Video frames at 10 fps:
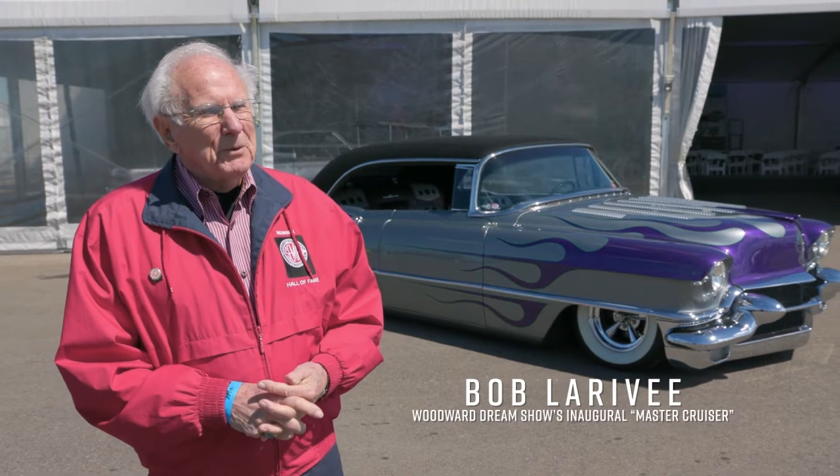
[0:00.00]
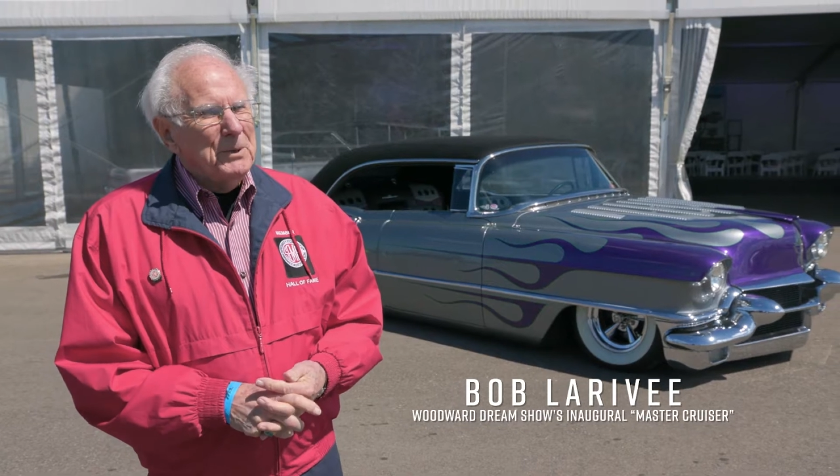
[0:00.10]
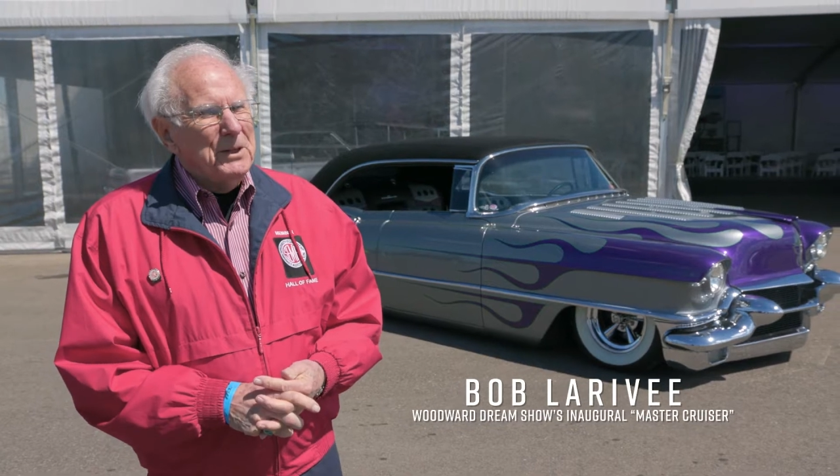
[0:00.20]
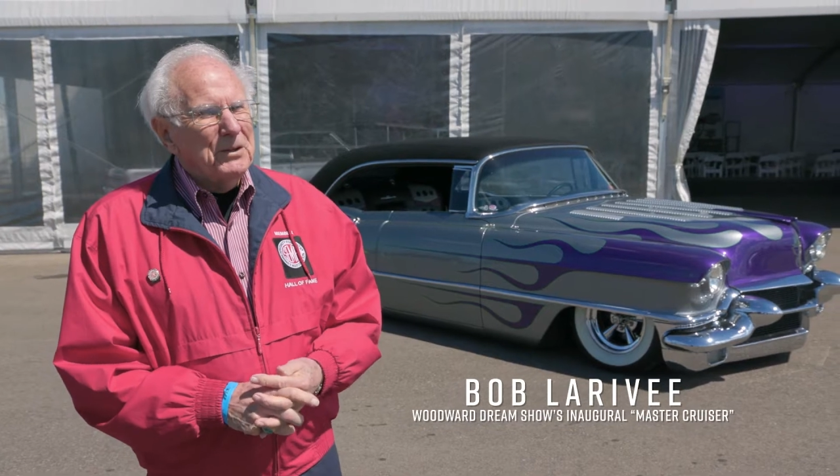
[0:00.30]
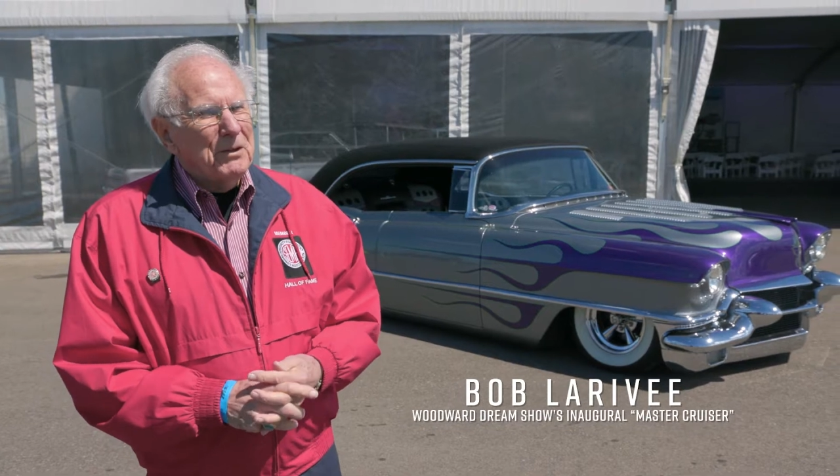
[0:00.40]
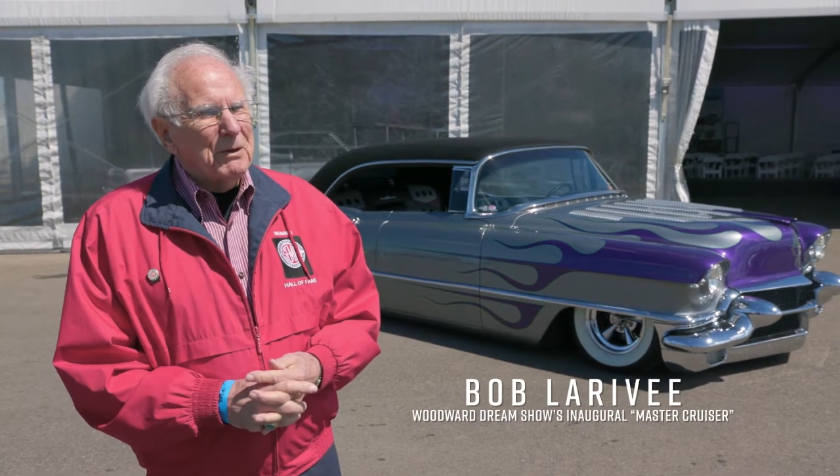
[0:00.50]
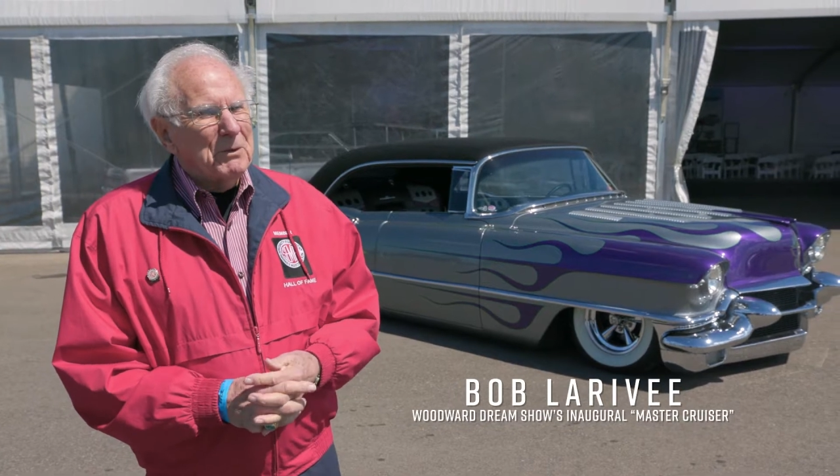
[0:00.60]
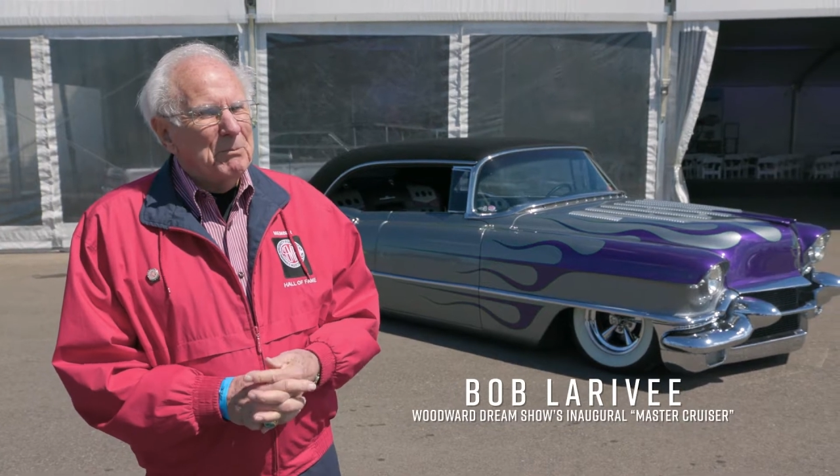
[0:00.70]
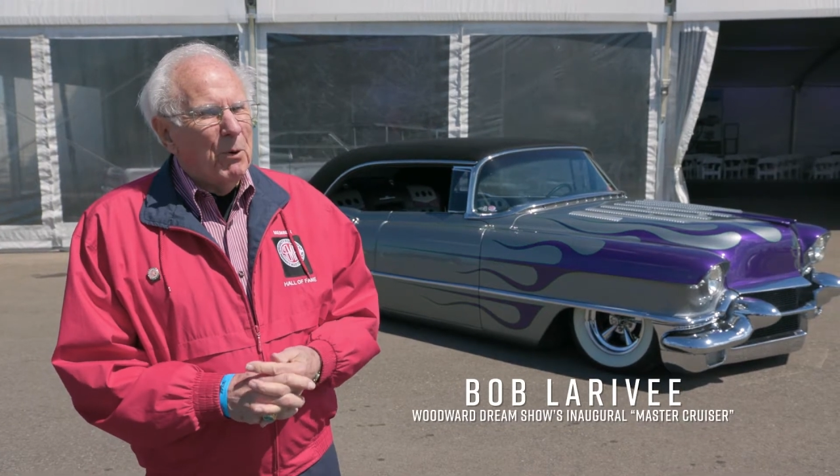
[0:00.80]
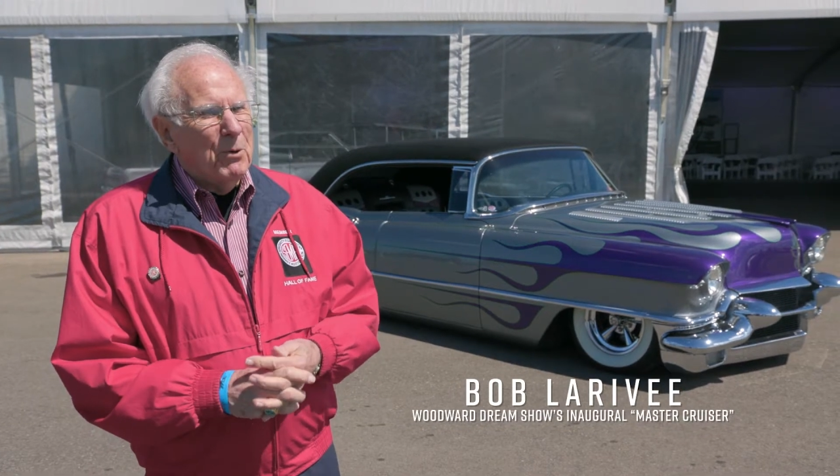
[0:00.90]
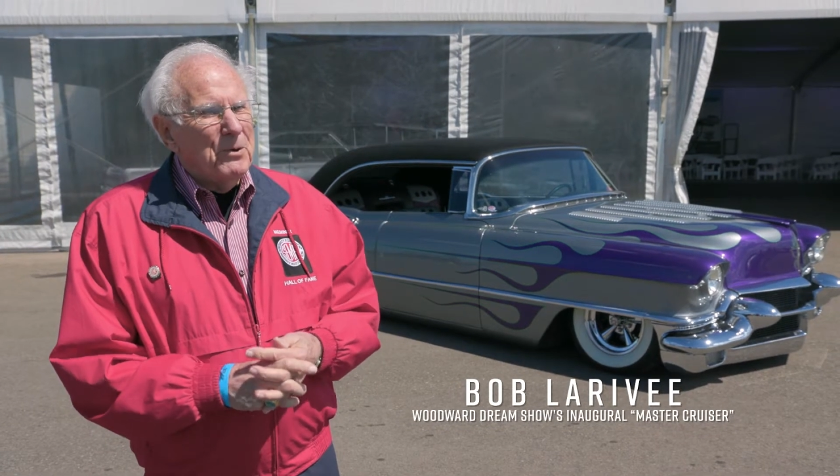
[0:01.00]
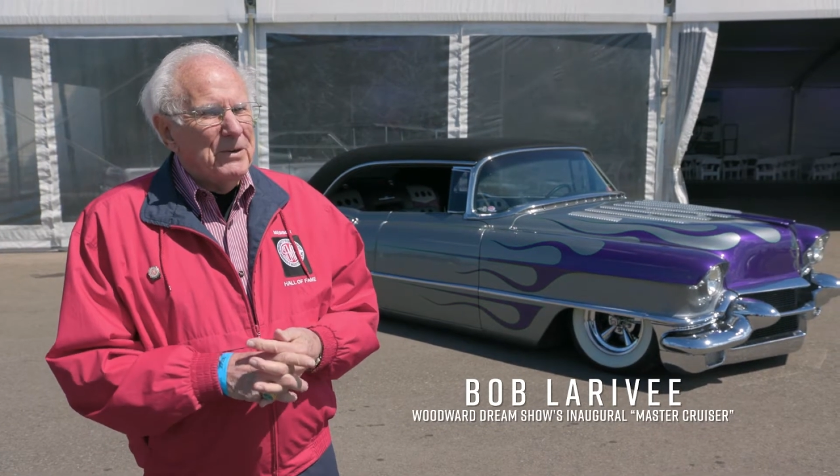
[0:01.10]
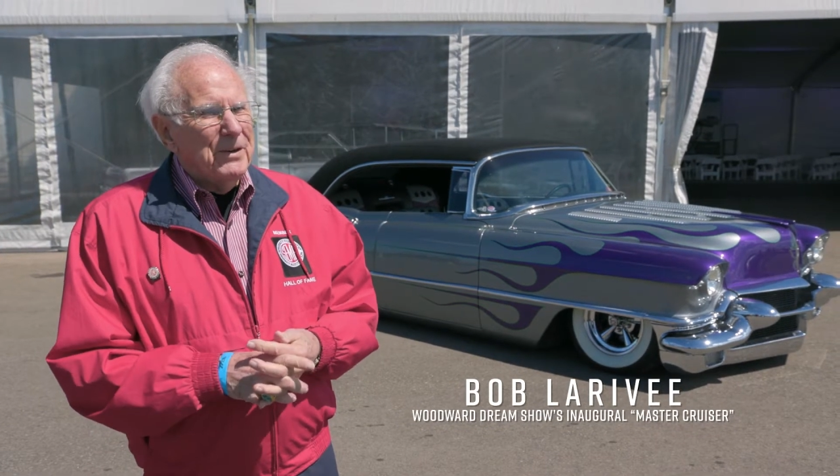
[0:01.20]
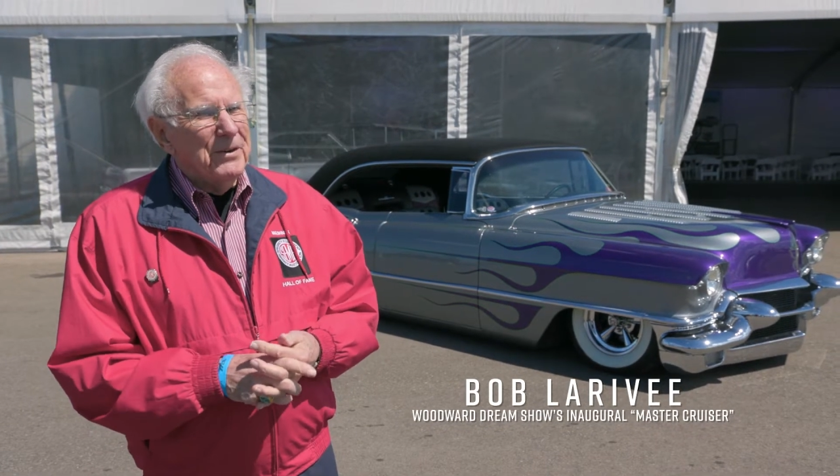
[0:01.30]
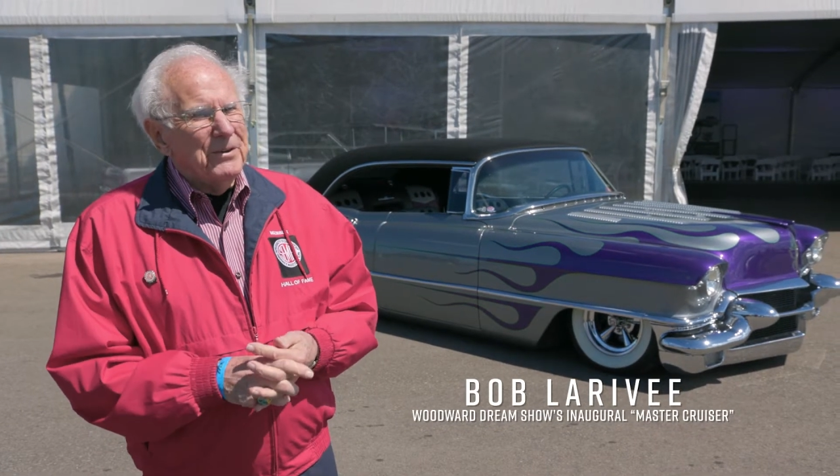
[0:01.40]
to me because I was born
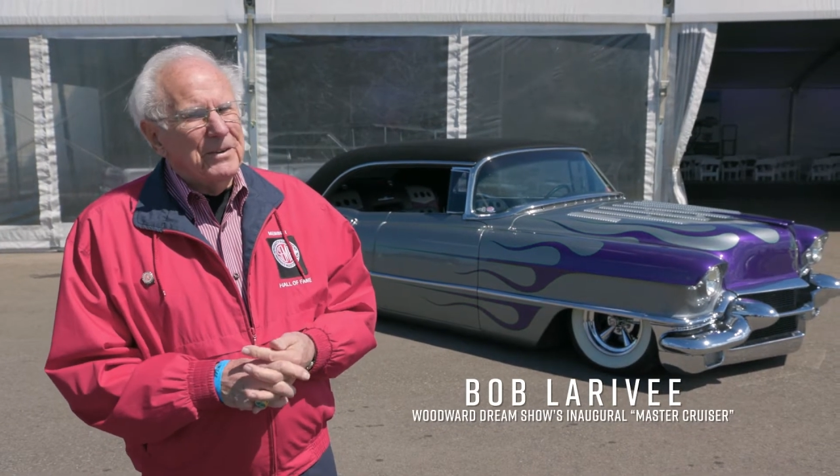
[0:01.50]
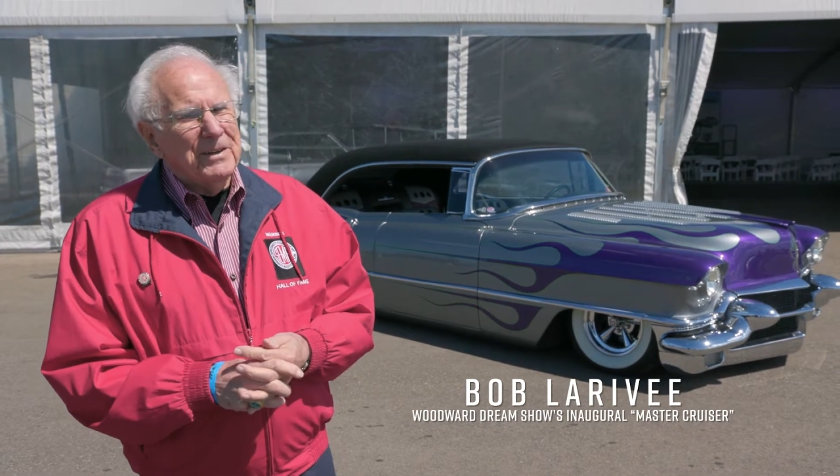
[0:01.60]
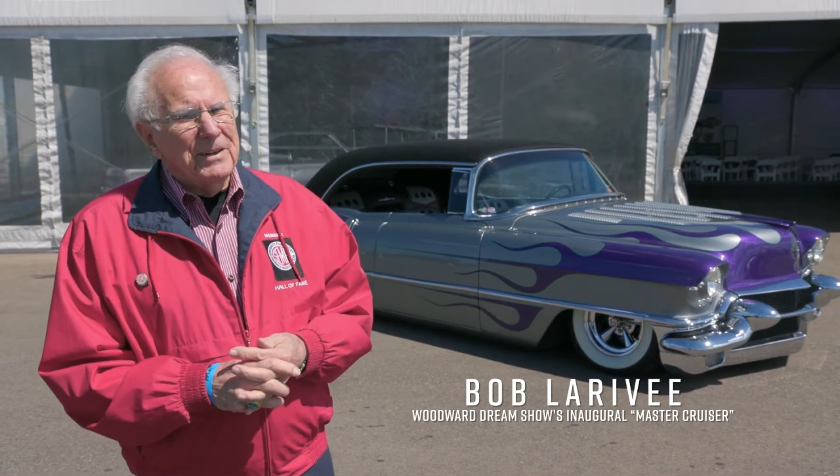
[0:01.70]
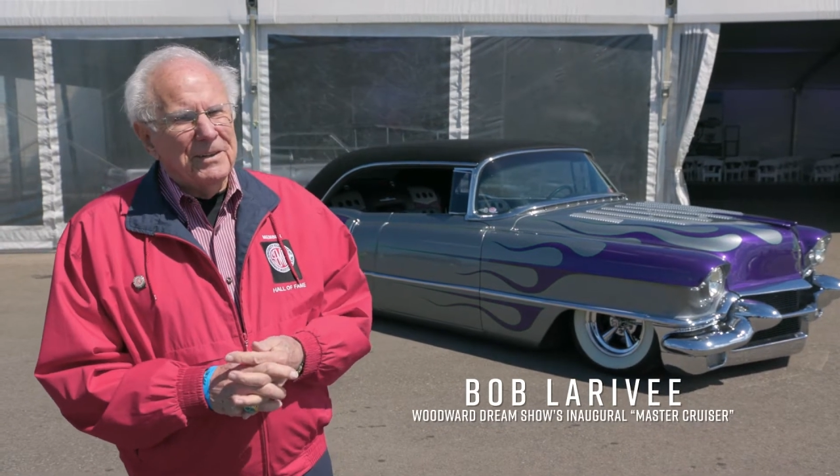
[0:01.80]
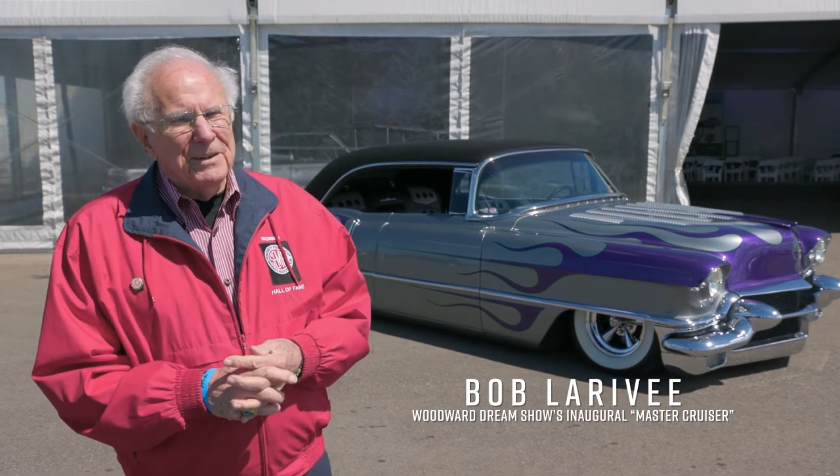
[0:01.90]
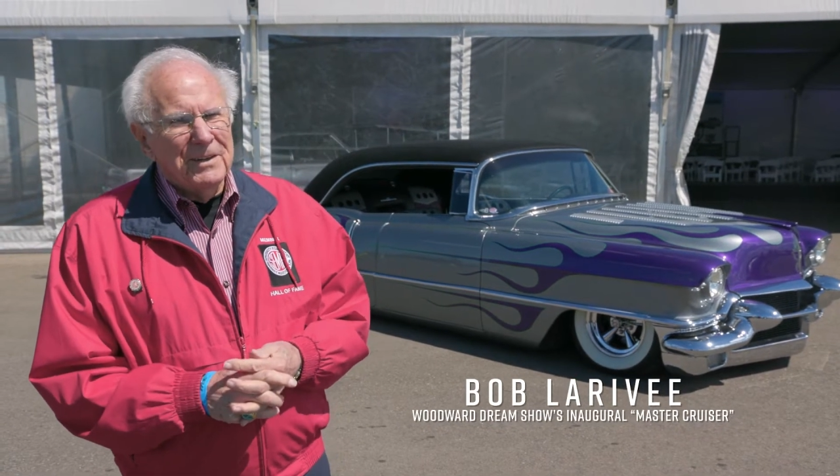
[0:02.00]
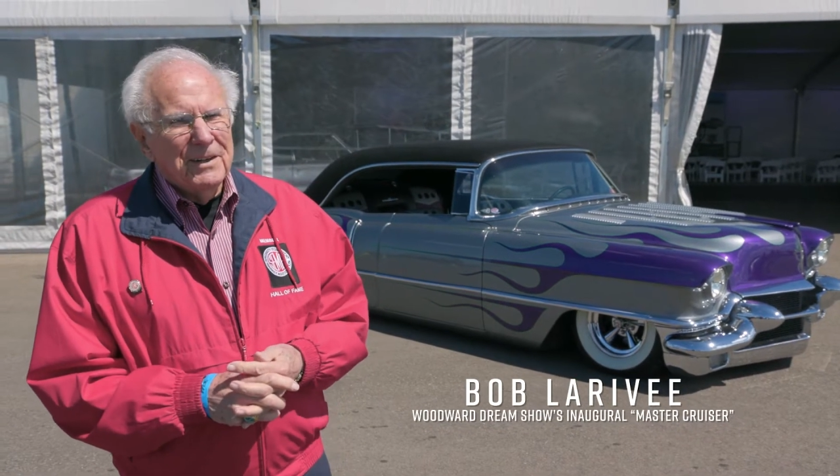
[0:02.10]
here and uh,